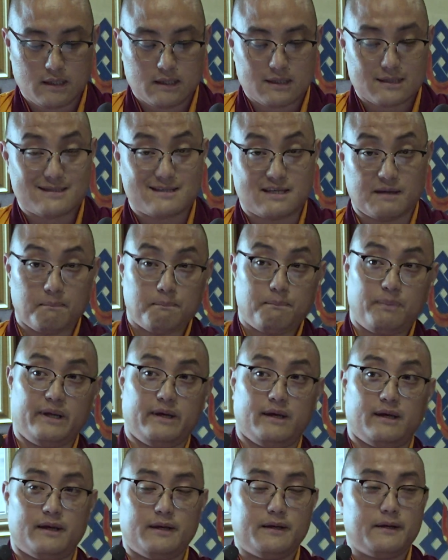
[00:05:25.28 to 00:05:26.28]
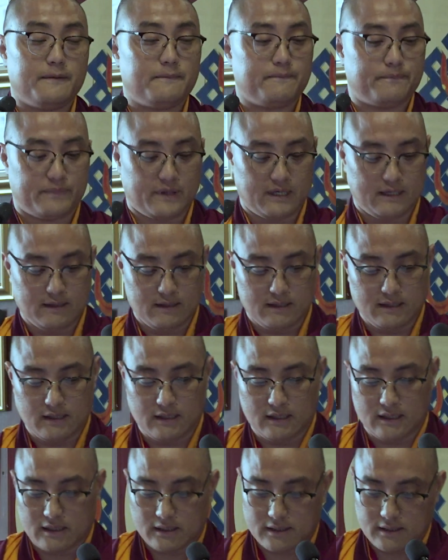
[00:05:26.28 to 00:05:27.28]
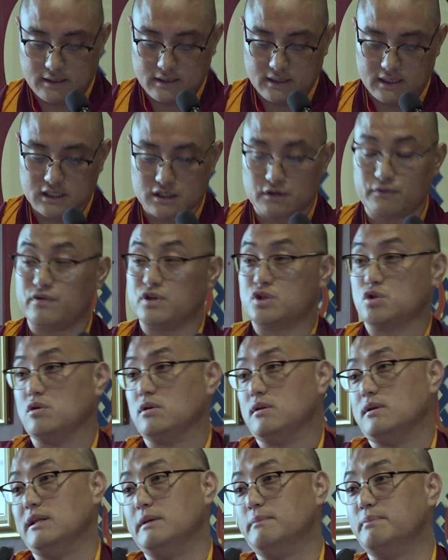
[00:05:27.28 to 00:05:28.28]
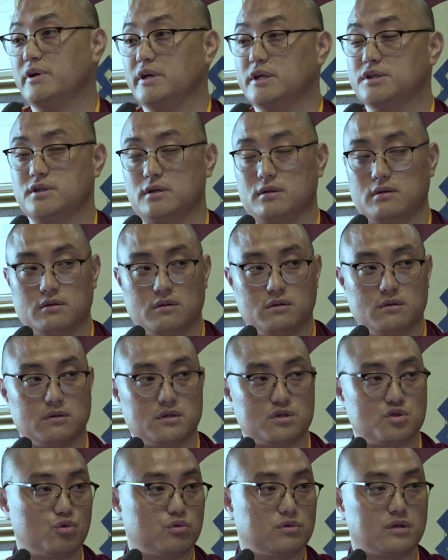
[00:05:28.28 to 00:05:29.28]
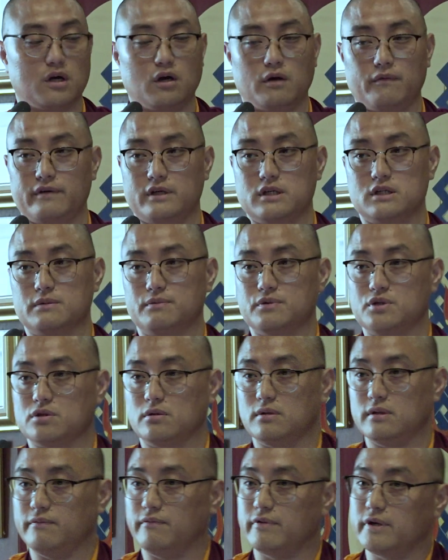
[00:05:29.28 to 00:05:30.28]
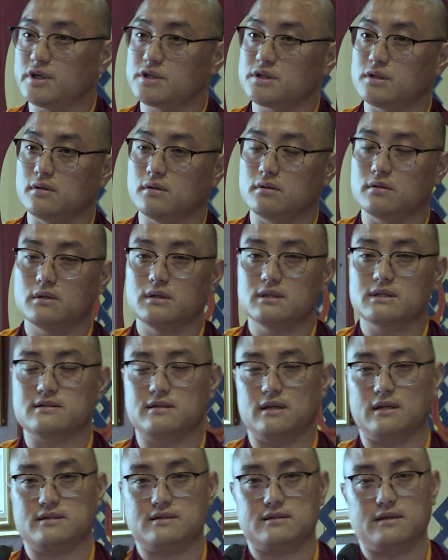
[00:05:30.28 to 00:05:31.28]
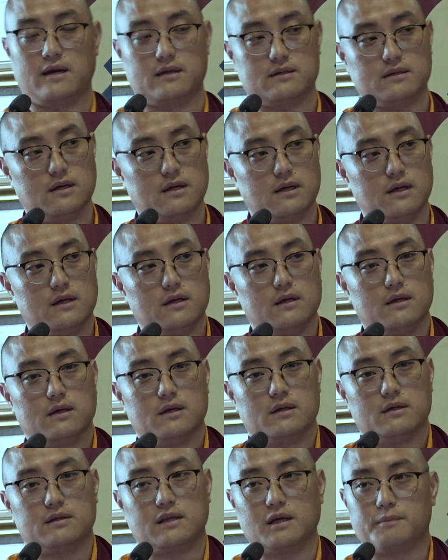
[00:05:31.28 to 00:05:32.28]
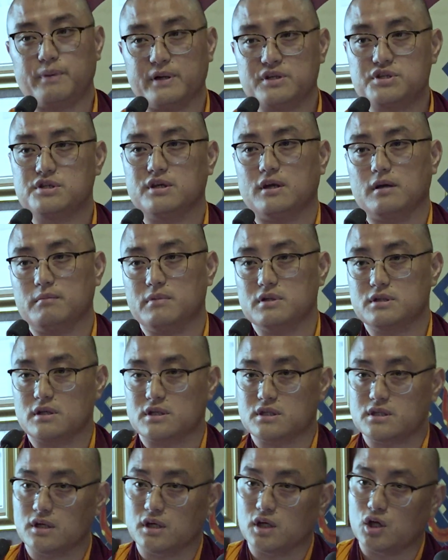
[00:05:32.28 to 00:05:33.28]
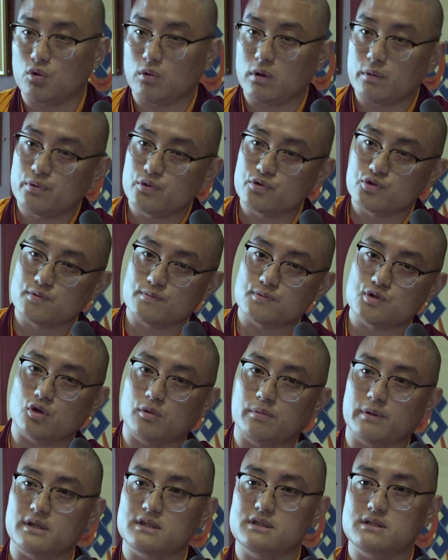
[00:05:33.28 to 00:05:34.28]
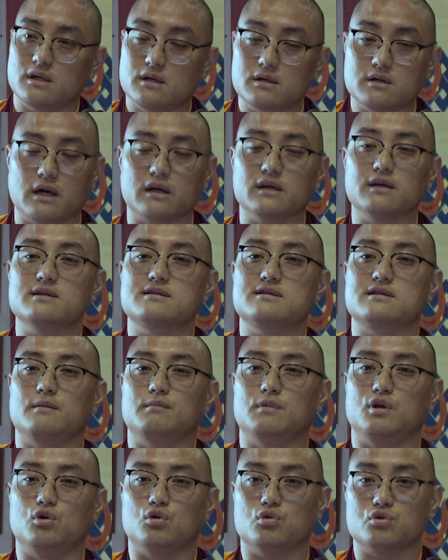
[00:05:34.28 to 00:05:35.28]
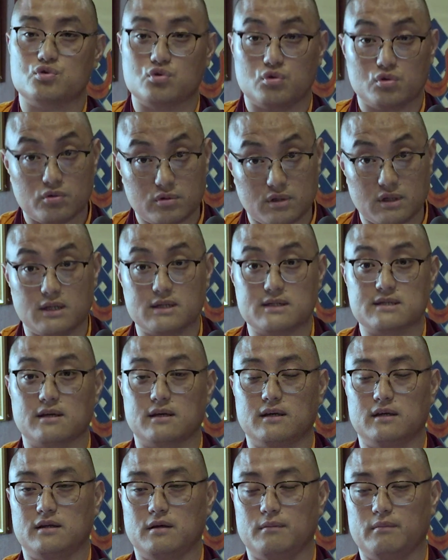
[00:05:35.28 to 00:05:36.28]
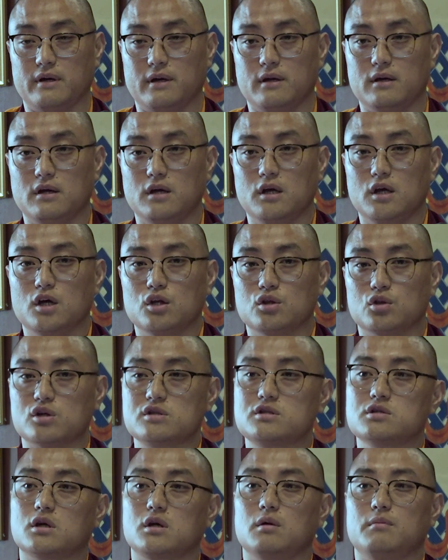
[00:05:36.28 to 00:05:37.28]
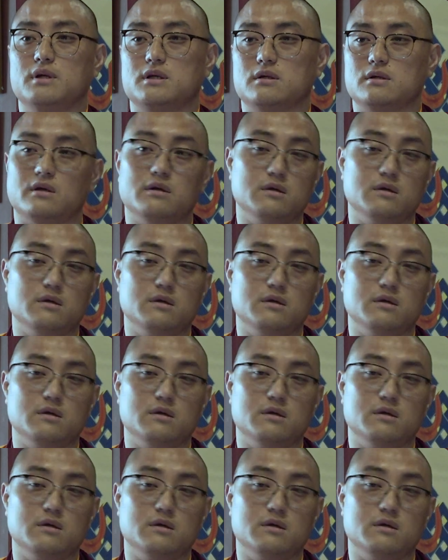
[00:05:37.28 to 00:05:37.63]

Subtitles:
Simply, in the individual liberation, the Sutra of Individual Liberation states that Dikpachiya Mijashing Gyawapunzum Sokarache, Rangi Semne Yonsudu Dinesangitembai, not to commit